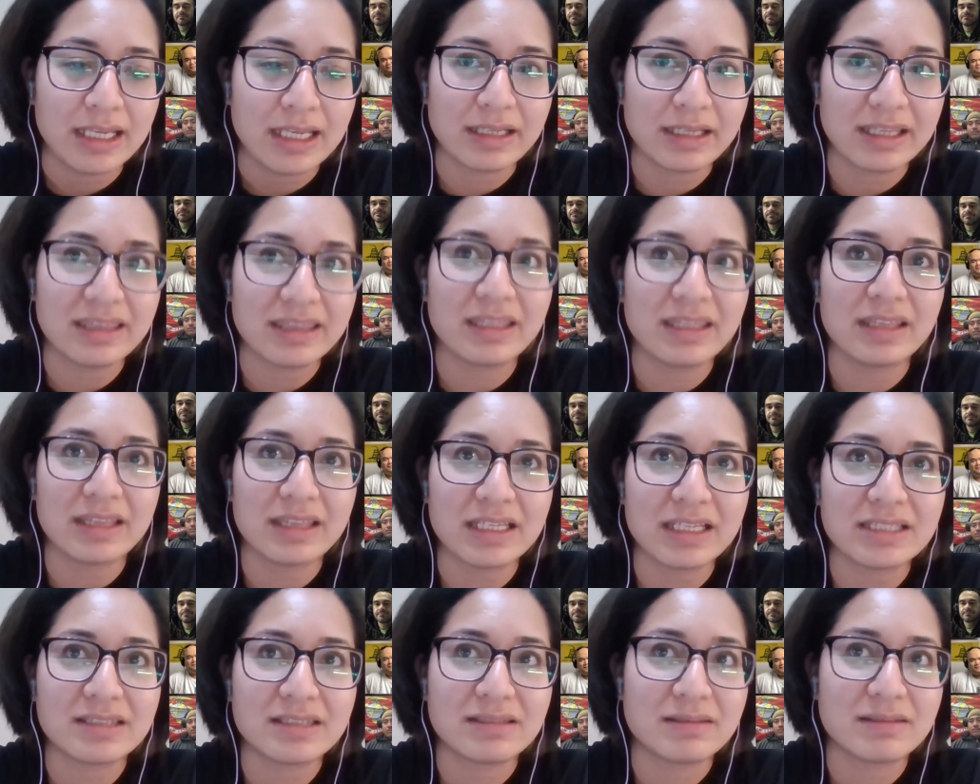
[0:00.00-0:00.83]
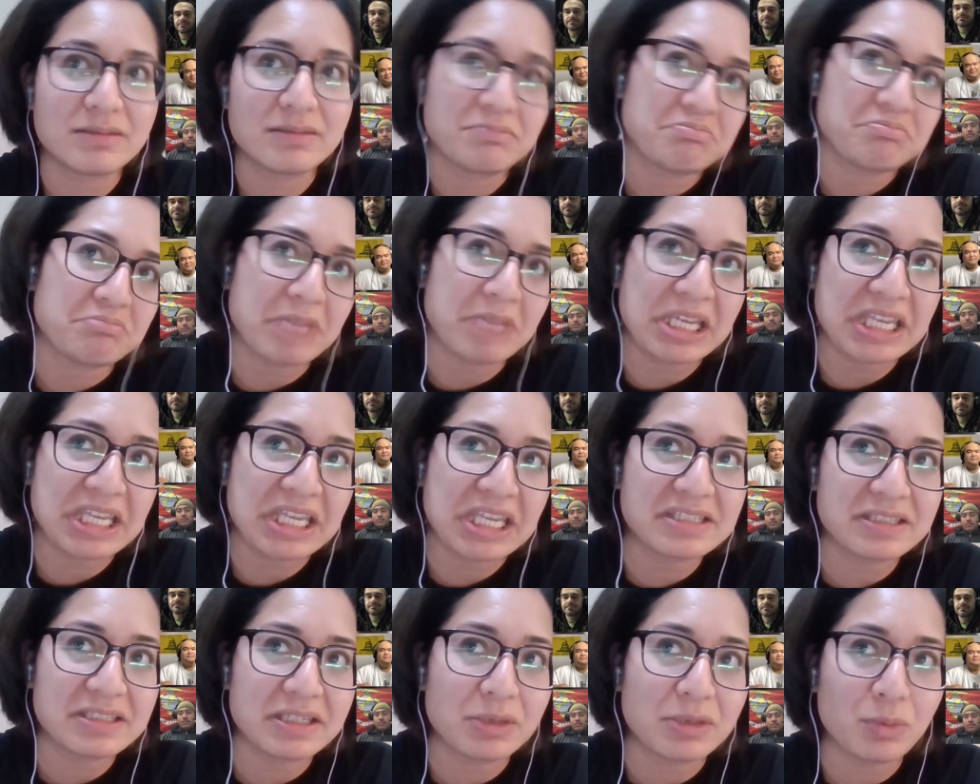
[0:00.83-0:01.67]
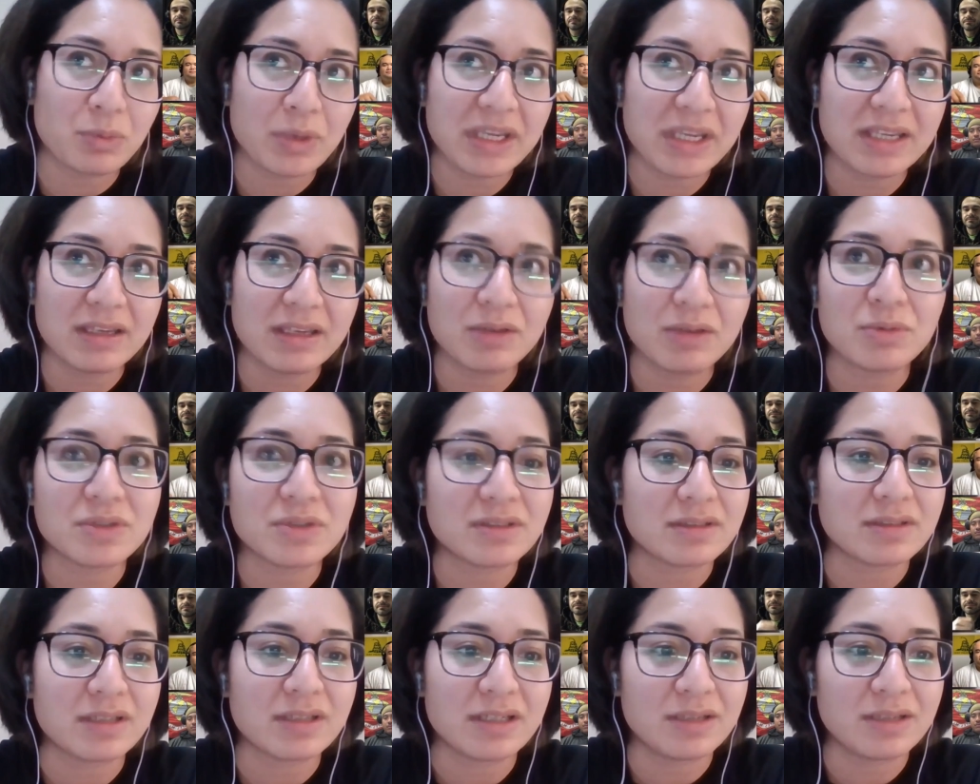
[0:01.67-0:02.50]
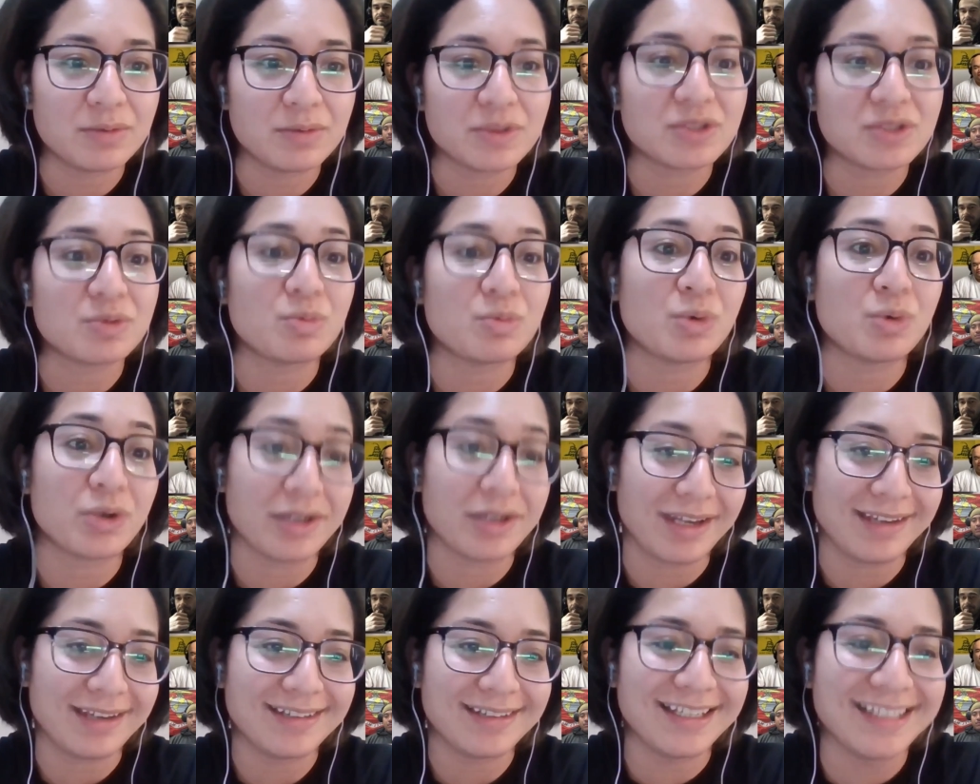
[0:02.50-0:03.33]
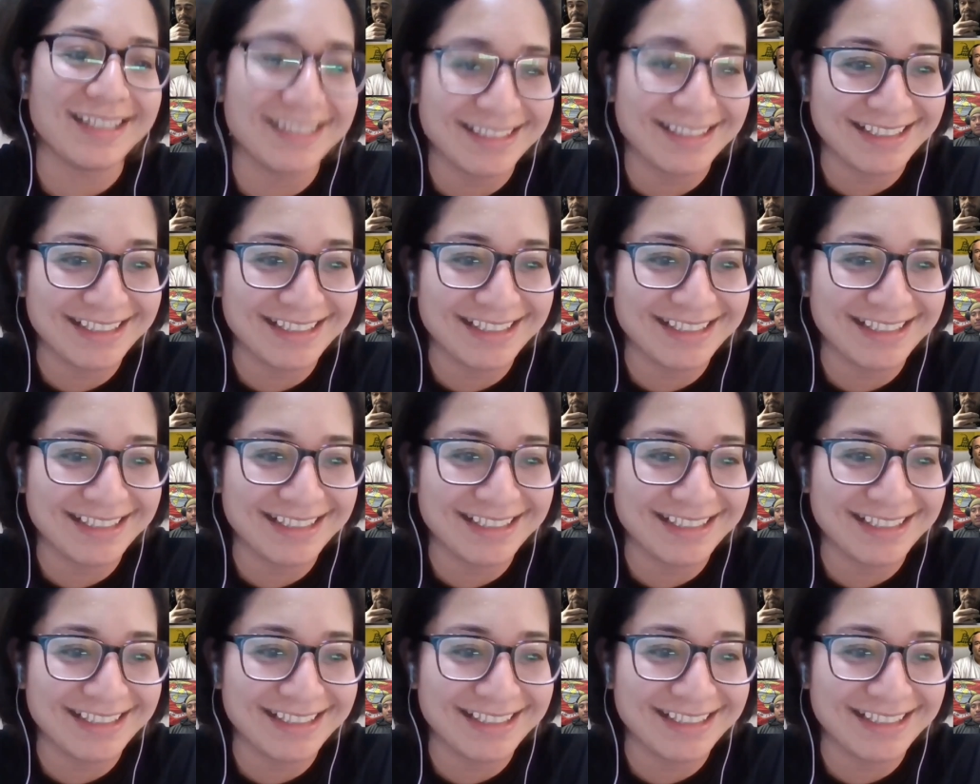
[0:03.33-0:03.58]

I think I guess in a way it was a warning.